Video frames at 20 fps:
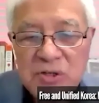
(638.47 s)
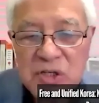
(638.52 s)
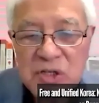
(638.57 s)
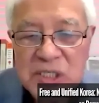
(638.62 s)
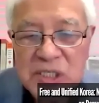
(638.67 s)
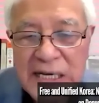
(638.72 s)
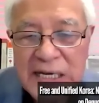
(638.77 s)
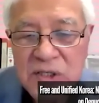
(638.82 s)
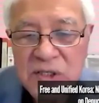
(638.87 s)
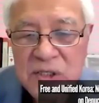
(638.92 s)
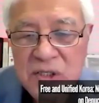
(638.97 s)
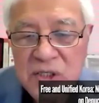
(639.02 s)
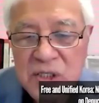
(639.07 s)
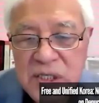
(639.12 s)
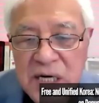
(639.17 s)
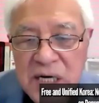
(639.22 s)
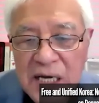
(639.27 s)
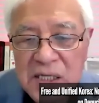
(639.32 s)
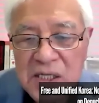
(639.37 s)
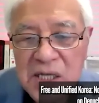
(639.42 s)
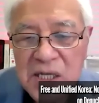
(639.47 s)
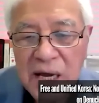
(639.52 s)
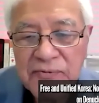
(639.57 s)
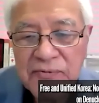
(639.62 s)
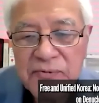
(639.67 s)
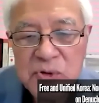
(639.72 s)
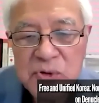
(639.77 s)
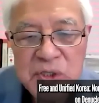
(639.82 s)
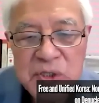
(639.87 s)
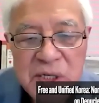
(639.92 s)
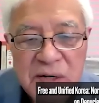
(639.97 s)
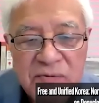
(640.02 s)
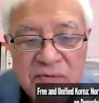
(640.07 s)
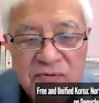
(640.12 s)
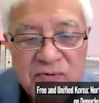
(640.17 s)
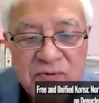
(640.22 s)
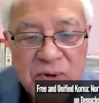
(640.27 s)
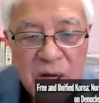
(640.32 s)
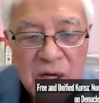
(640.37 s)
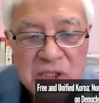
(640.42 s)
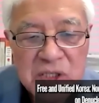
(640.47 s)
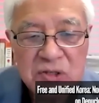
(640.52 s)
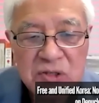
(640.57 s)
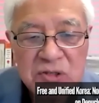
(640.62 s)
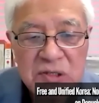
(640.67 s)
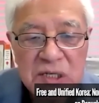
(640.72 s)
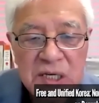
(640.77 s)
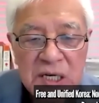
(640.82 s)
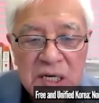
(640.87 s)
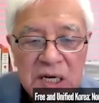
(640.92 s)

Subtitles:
disasters like typhoons and floods,